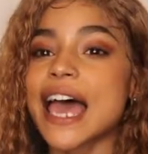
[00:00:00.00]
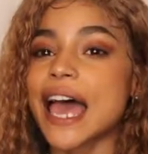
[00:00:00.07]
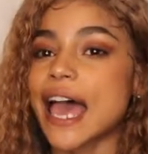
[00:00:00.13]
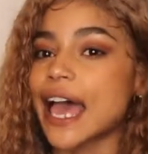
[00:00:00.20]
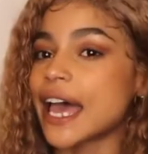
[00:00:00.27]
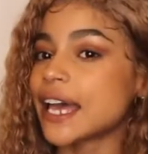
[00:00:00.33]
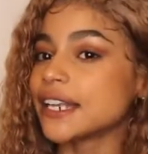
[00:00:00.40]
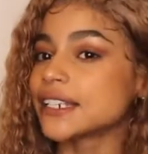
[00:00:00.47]

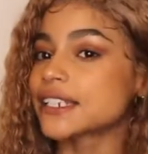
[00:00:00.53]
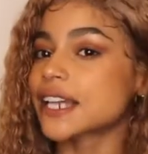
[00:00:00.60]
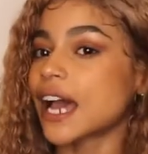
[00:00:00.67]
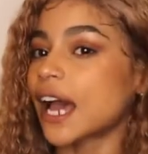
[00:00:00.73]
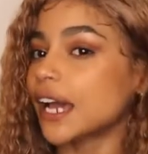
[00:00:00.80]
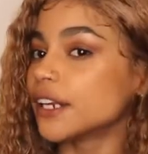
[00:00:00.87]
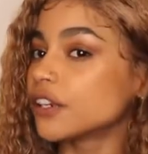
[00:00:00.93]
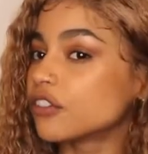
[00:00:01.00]
and
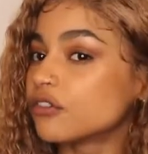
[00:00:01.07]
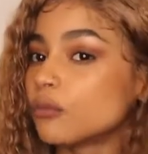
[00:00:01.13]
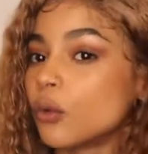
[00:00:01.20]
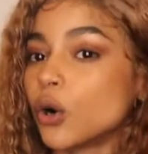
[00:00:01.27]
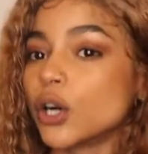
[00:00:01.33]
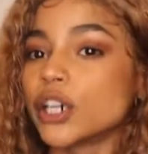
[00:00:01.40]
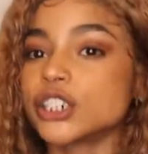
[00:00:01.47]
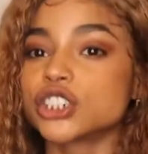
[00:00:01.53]
kind of
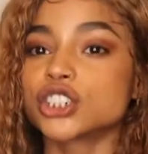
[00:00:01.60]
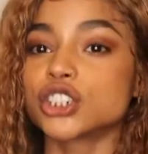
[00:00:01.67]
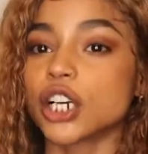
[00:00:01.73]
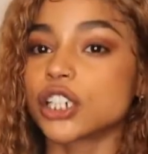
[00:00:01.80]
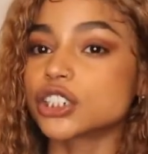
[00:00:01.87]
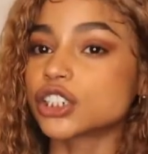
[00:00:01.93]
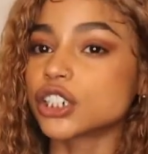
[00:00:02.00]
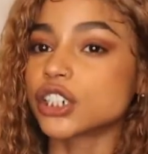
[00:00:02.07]
more
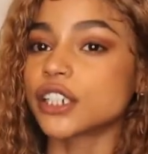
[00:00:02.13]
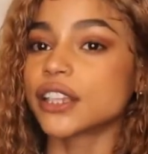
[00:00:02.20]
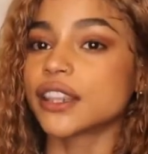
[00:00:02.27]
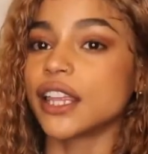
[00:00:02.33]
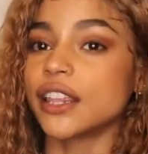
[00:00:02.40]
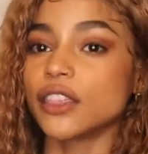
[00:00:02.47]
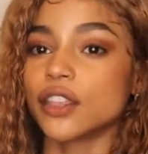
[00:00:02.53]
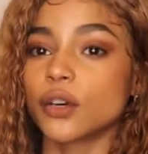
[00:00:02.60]
structured
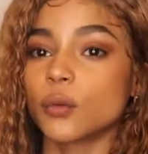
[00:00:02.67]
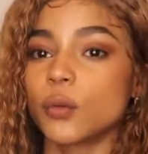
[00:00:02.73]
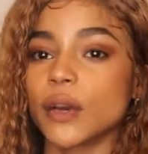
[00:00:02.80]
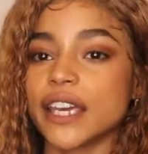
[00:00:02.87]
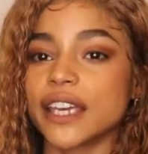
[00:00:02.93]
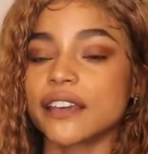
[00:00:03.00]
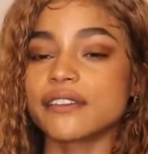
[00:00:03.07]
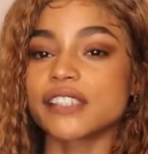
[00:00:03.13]
than the
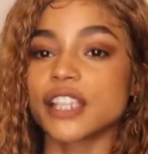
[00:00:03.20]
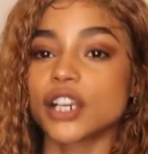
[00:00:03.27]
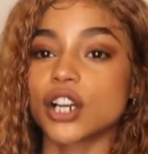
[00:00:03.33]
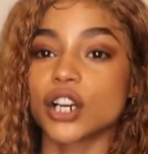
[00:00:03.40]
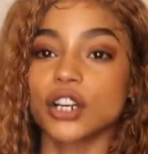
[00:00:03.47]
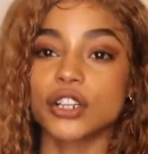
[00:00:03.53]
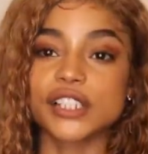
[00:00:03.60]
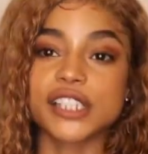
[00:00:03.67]
waves and
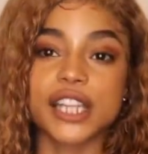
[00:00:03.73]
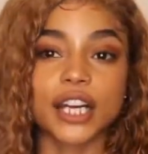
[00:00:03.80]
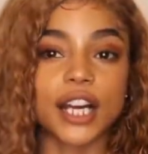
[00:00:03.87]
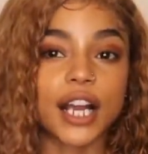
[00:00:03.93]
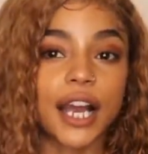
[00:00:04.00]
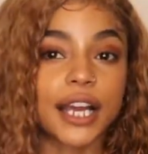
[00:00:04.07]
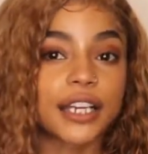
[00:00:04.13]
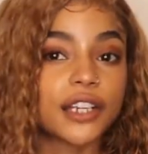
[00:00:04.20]
curls that are
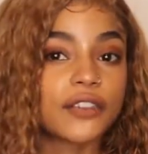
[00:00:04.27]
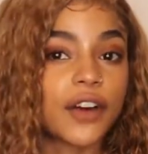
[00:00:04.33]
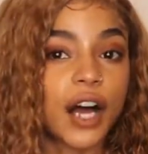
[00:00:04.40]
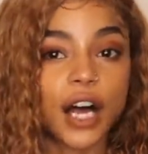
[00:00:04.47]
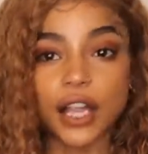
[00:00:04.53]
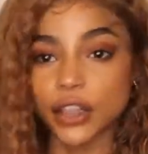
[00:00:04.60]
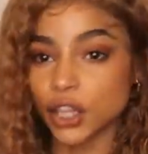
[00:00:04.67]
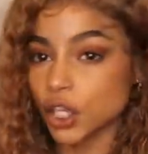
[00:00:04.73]
kind of
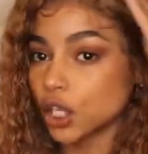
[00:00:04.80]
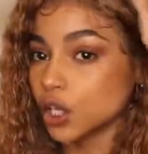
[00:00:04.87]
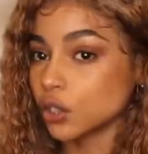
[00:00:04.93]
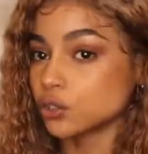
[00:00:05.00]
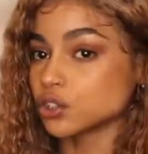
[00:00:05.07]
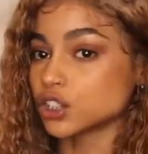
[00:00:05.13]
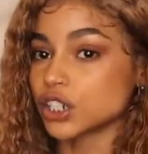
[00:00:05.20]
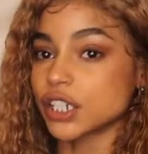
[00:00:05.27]
on the
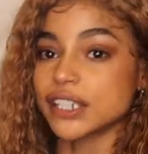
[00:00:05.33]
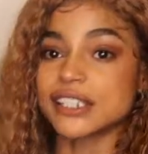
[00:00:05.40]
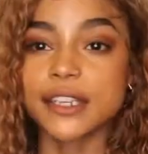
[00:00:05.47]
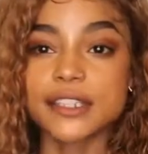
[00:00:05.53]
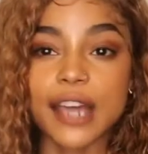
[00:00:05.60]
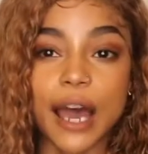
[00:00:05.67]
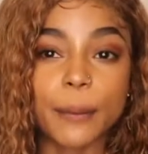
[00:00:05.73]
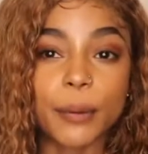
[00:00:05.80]
closure
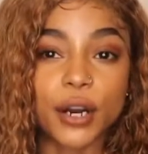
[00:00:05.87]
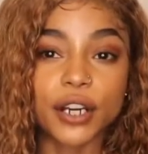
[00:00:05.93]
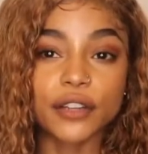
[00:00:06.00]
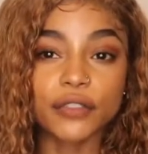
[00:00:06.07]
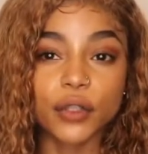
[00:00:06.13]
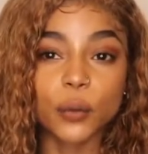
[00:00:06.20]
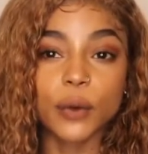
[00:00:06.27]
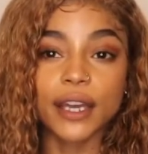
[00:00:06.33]
and top part
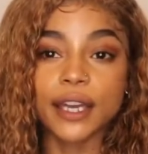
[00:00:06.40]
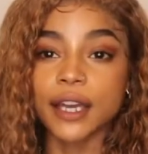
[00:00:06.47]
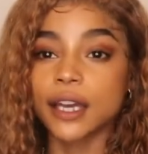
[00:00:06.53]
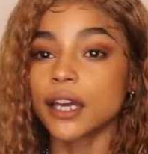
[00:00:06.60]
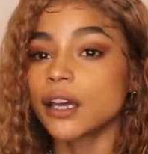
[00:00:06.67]
of the wig.